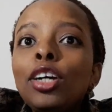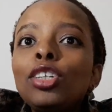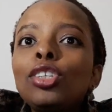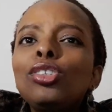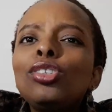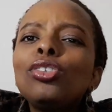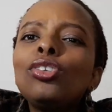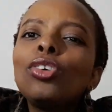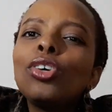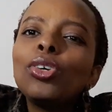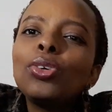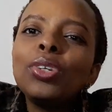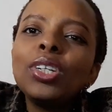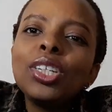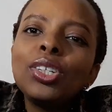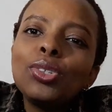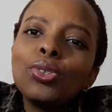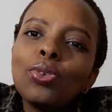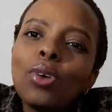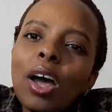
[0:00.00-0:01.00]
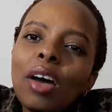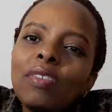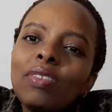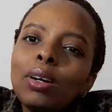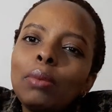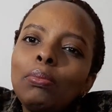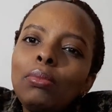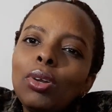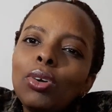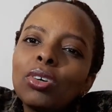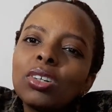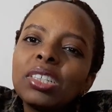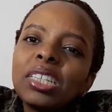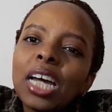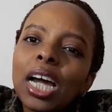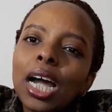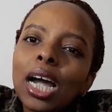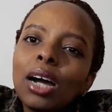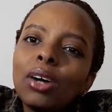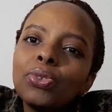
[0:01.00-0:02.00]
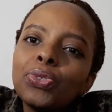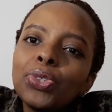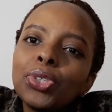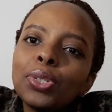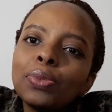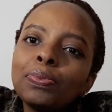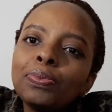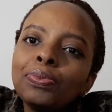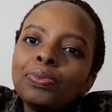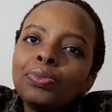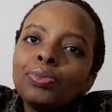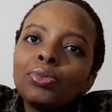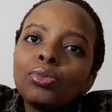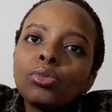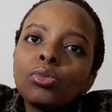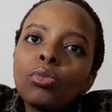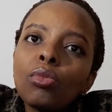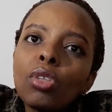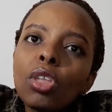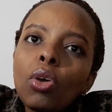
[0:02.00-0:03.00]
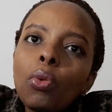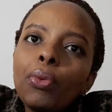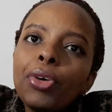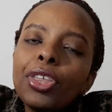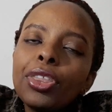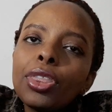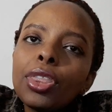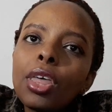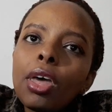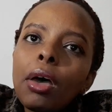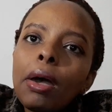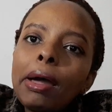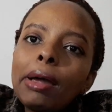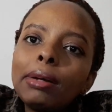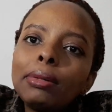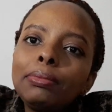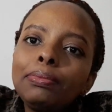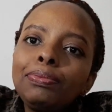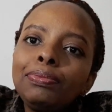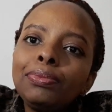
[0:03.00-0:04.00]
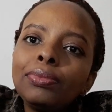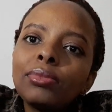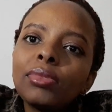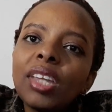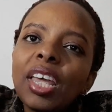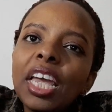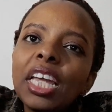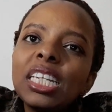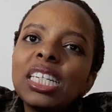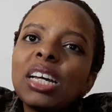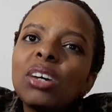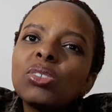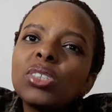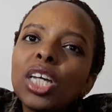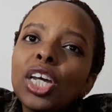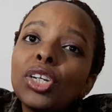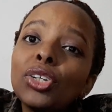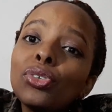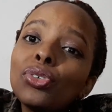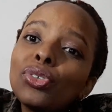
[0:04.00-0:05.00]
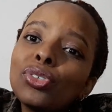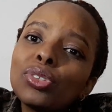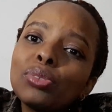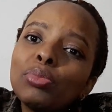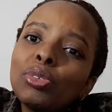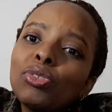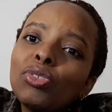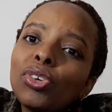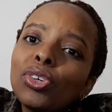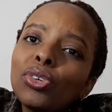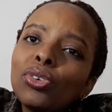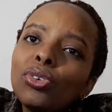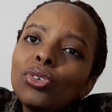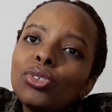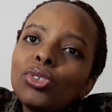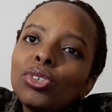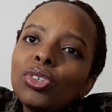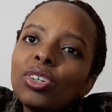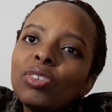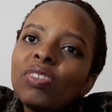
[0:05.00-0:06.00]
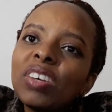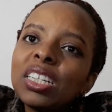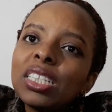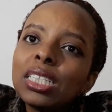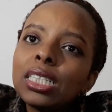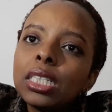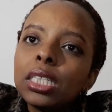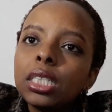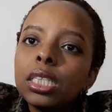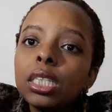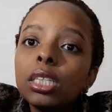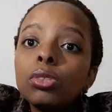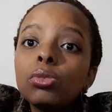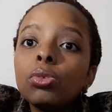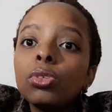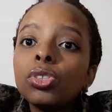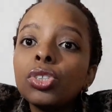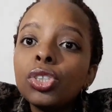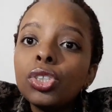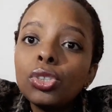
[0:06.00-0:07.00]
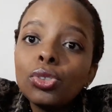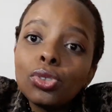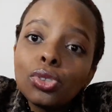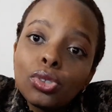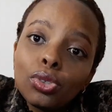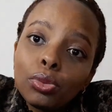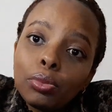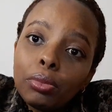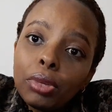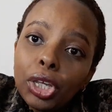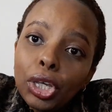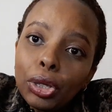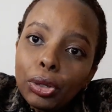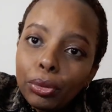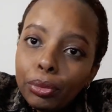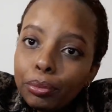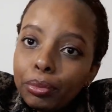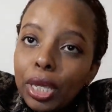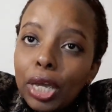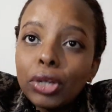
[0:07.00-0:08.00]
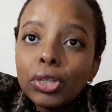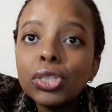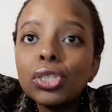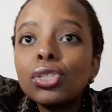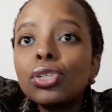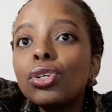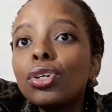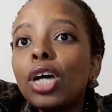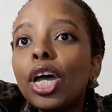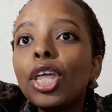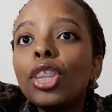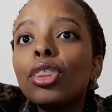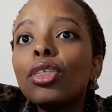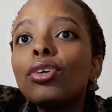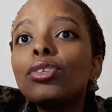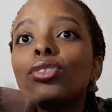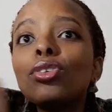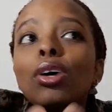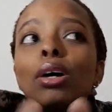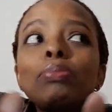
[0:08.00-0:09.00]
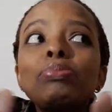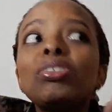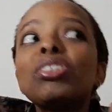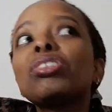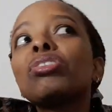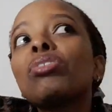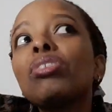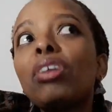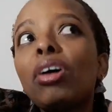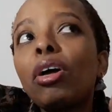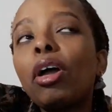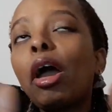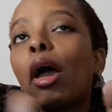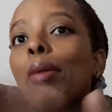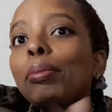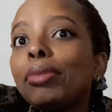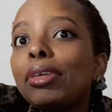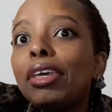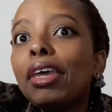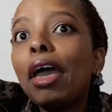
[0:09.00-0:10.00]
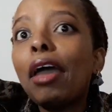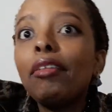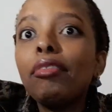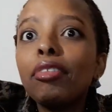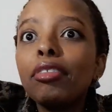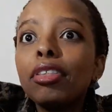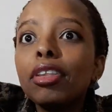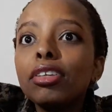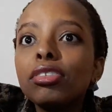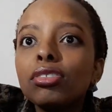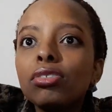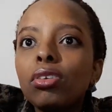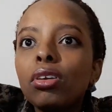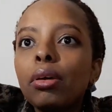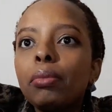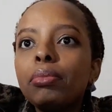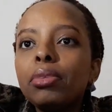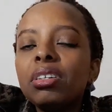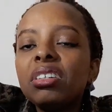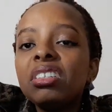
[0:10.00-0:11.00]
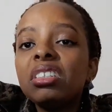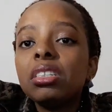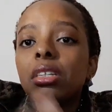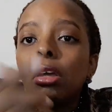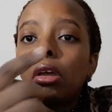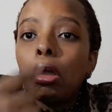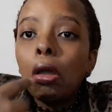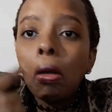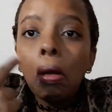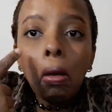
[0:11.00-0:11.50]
Do you know you need to have a blocked account with 8,000 euros before you go to university? This was news to me. I thought, oh, I'm just gonna come here, everything's gonna be easy.